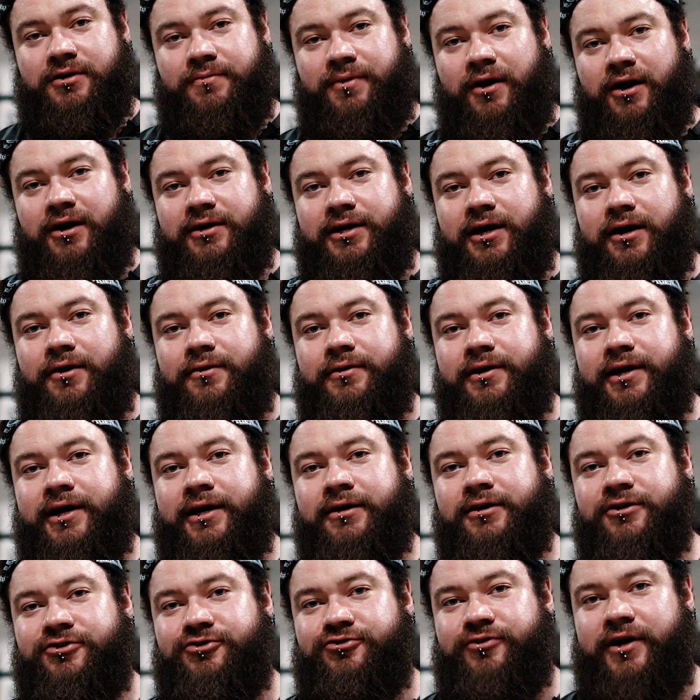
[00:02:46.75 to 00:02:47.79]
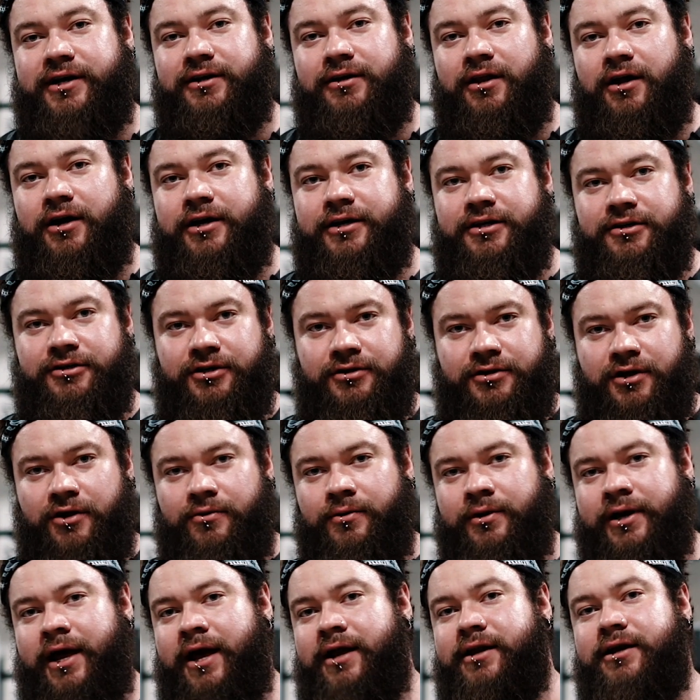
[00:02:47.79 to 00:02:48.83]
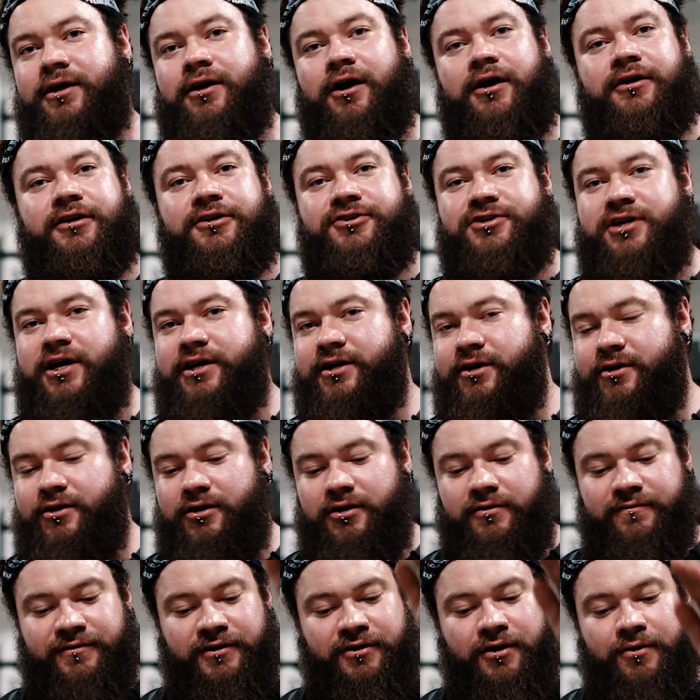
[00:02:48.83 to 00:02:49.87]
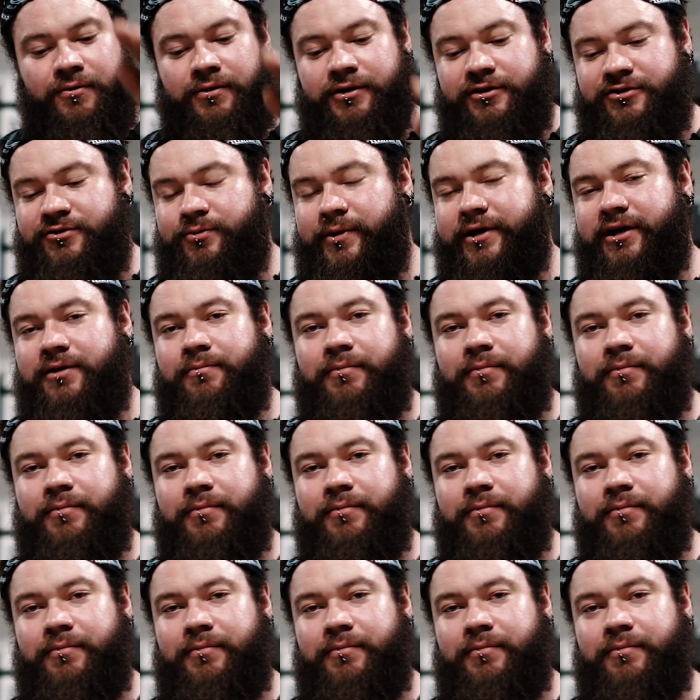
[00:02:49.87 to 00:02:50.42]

bar down in a straight line. You don't want any kind of J curve, you don't want it swinging